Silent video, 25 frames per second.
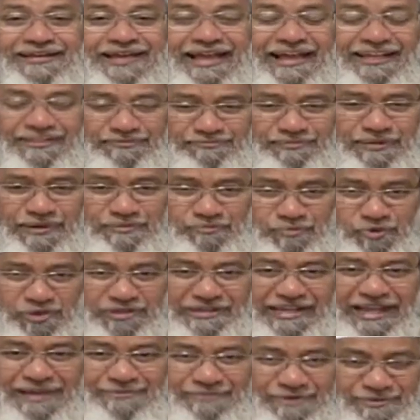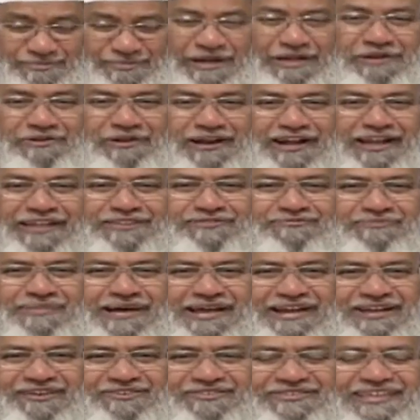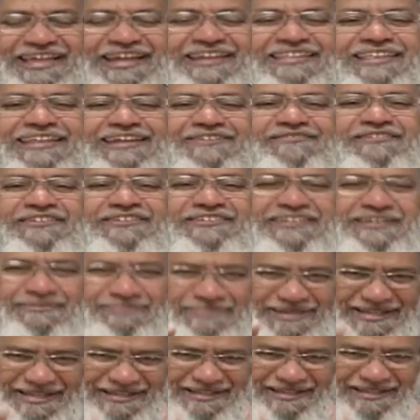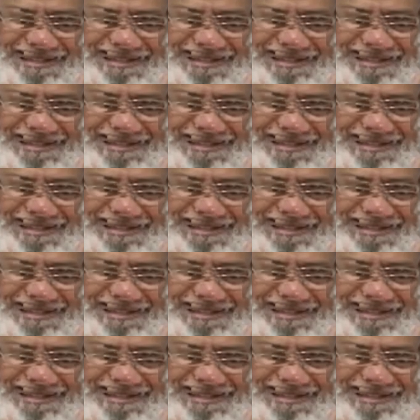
I spend more time in praying to Allah subhanahu wa ta'ala than even sleeping.